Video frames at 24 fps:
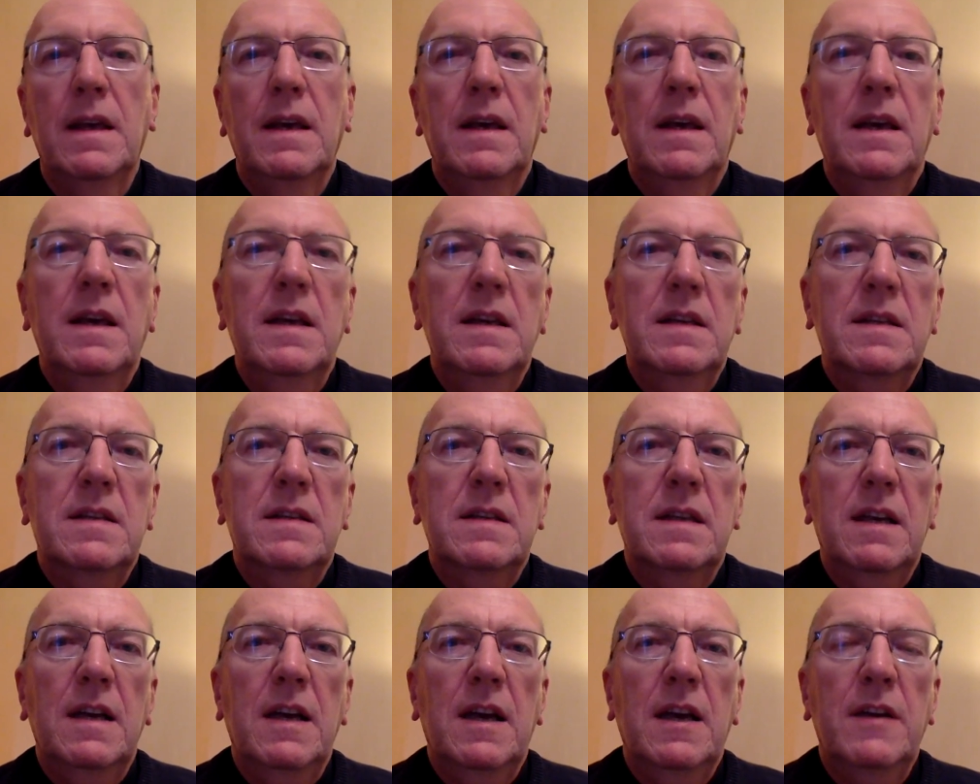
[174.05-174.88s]

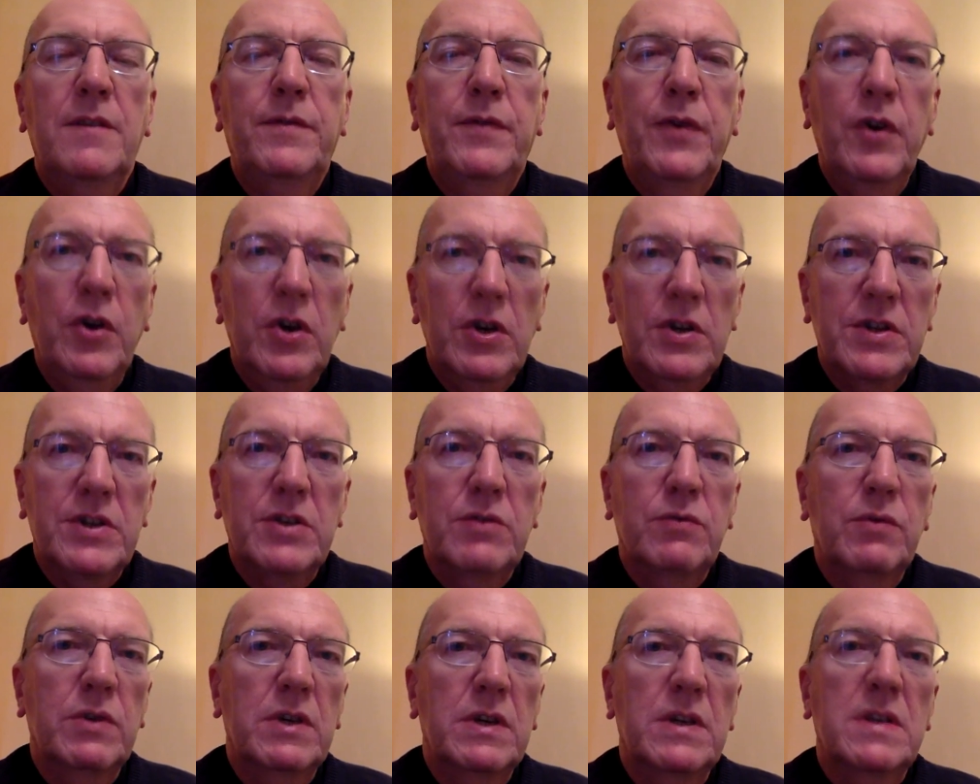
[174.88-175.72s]
his
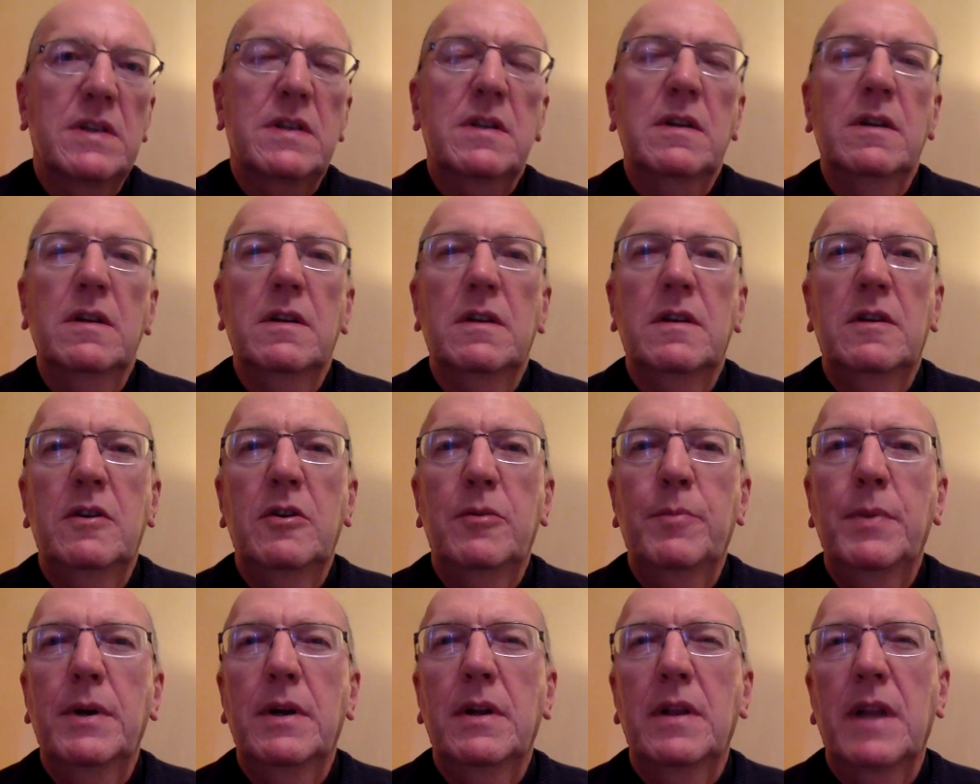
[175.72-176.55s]
adversaries,
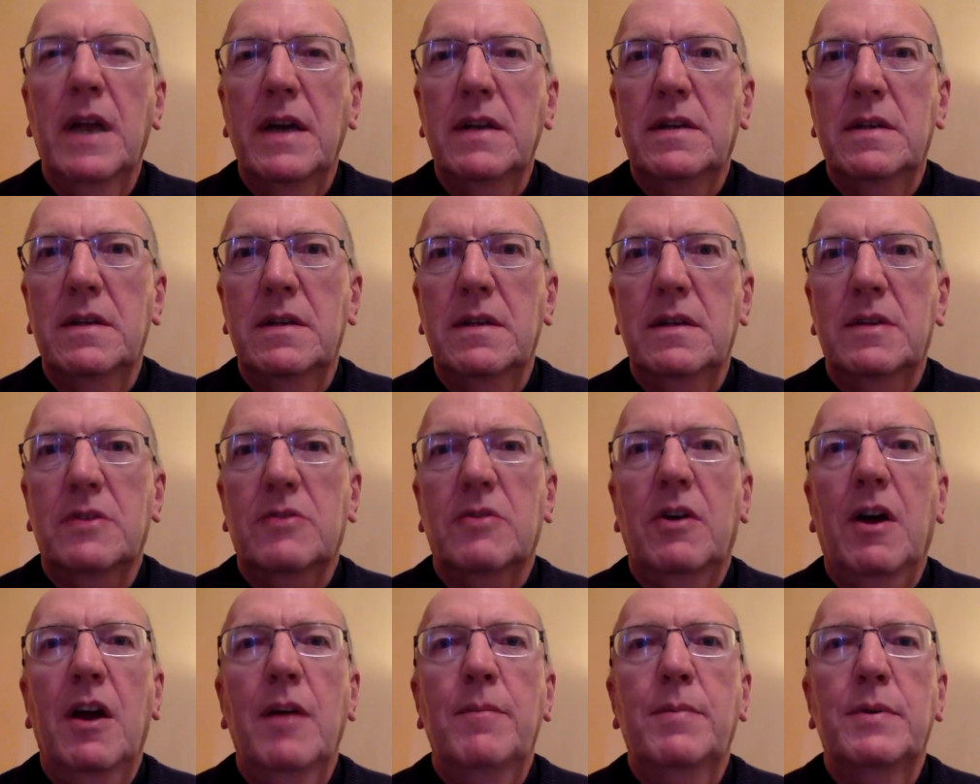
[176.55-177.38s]
whom he'll later
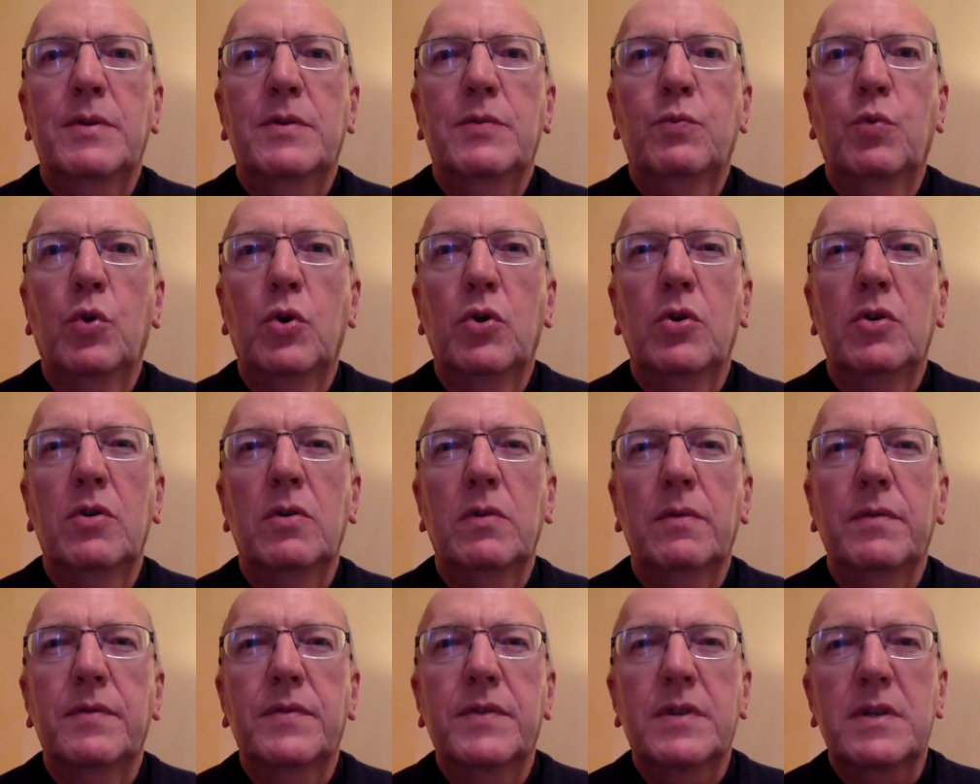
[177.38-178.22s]
describe as
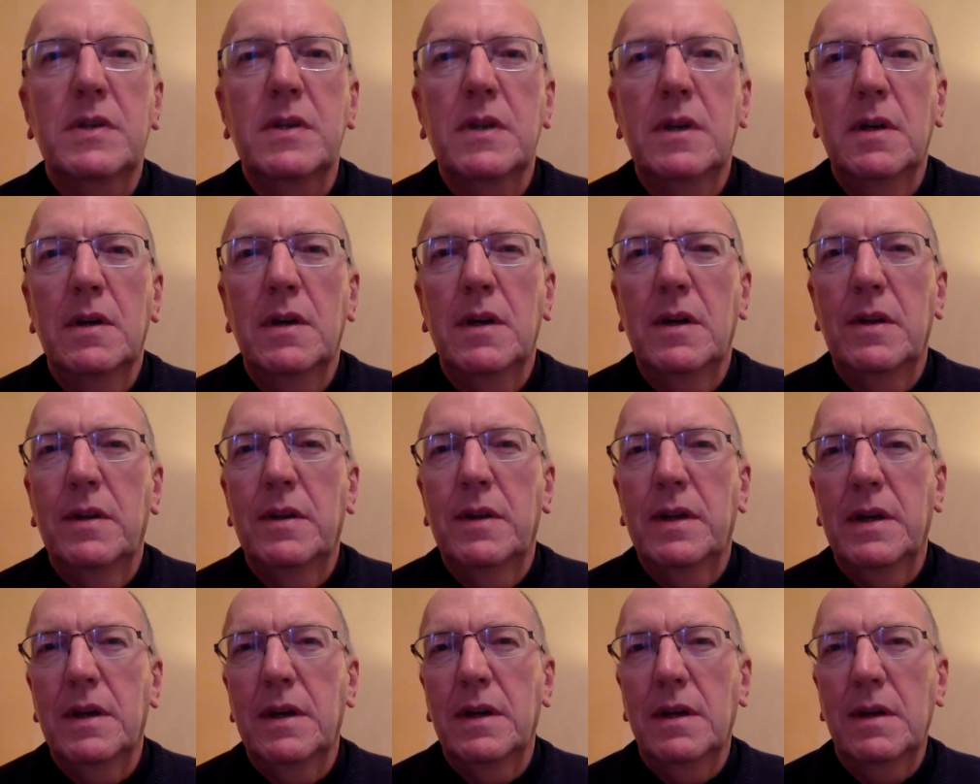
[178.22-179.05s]
wolves in
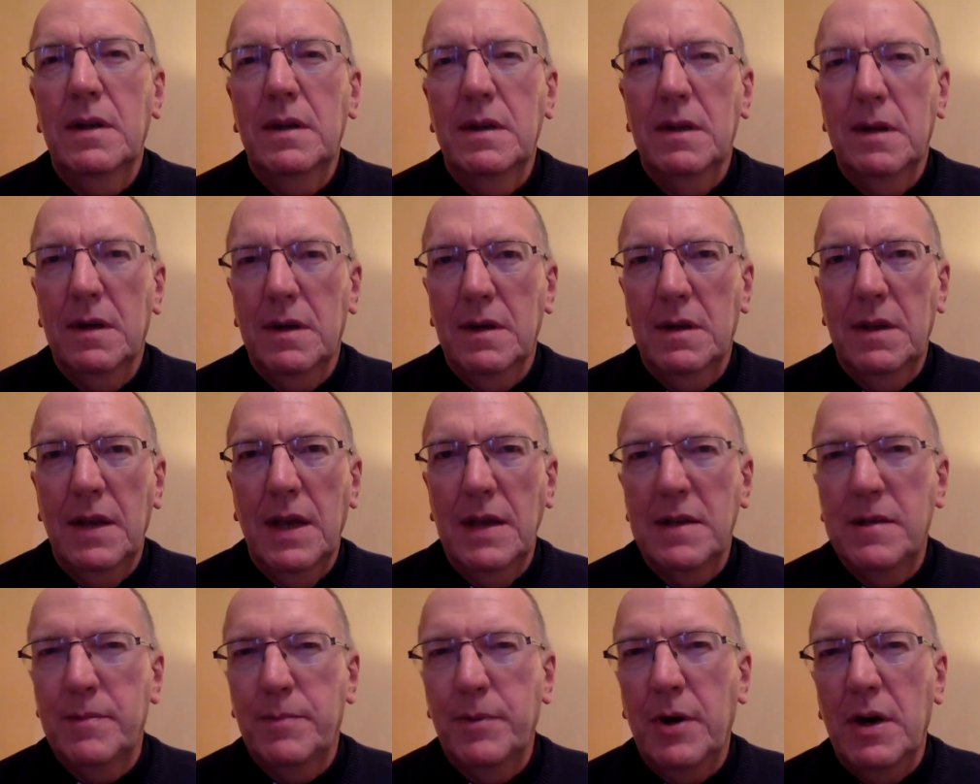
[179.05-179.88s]
the
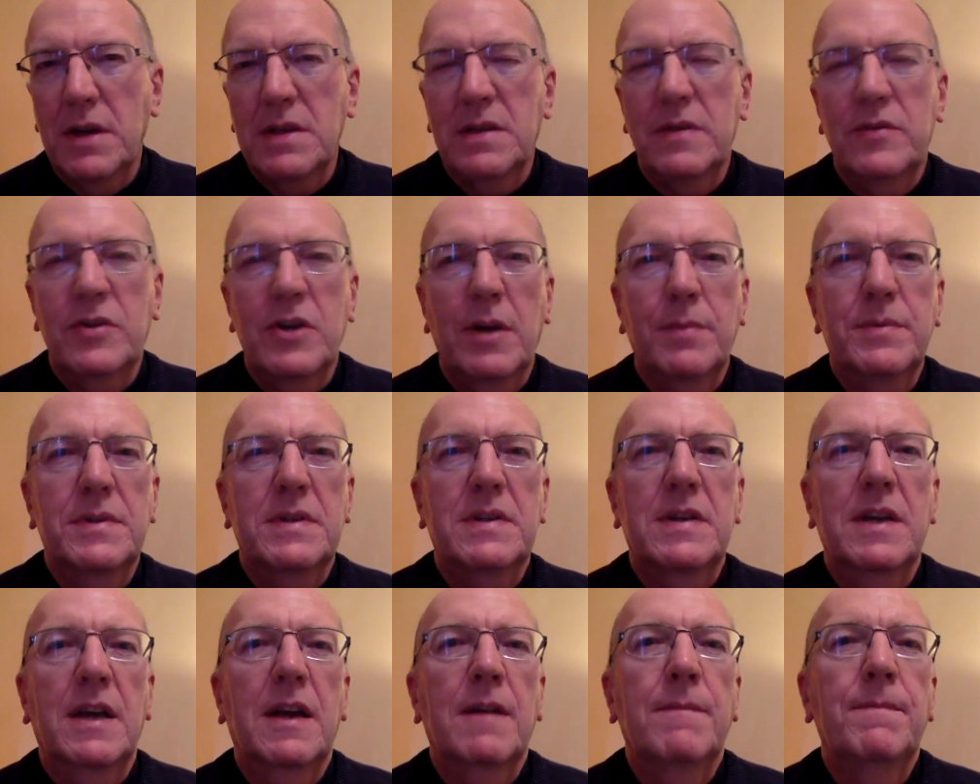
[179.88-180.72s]
later parts of chapter
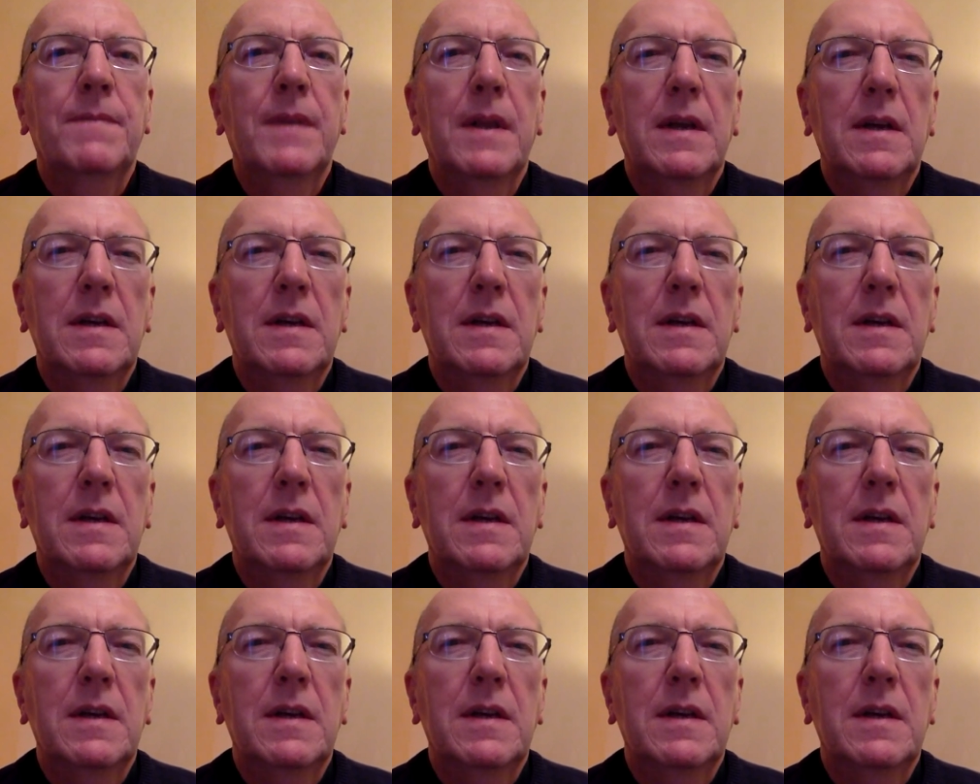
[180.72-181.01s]
10,